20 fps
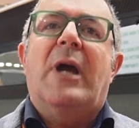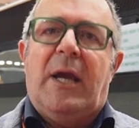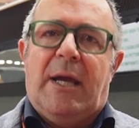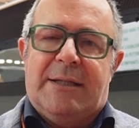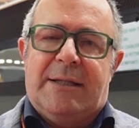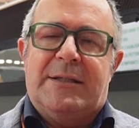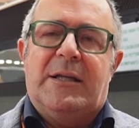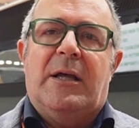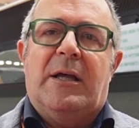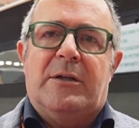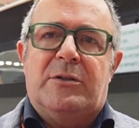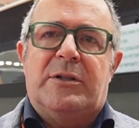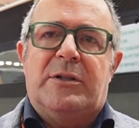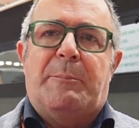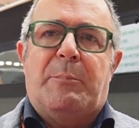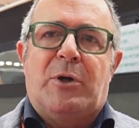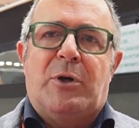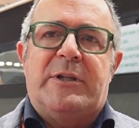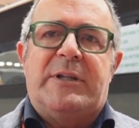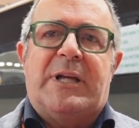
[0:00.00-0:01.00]
And the
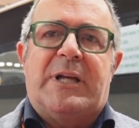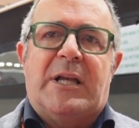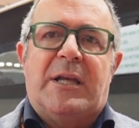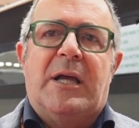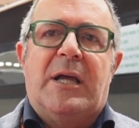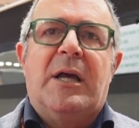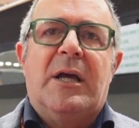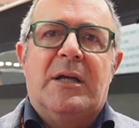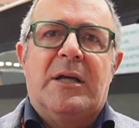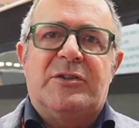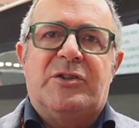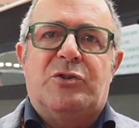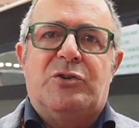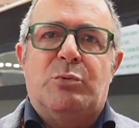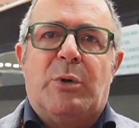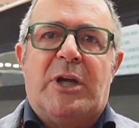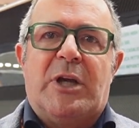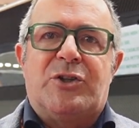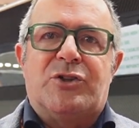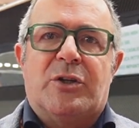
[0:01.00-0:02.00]
political
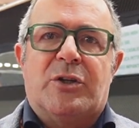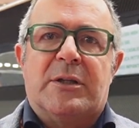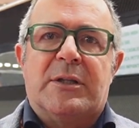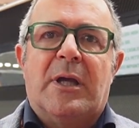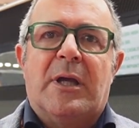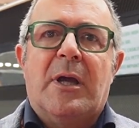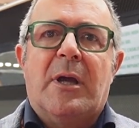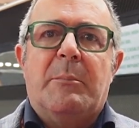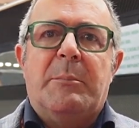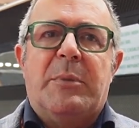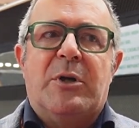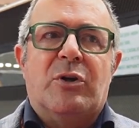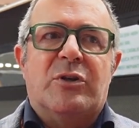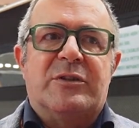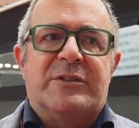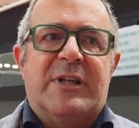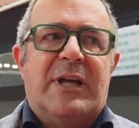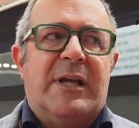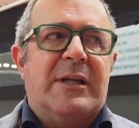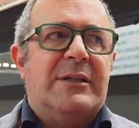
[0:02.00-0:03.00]
situation,
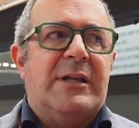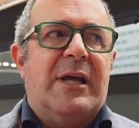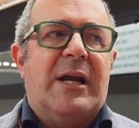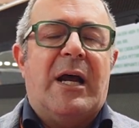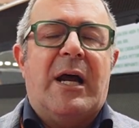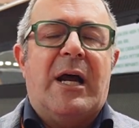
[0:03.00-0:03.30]
because there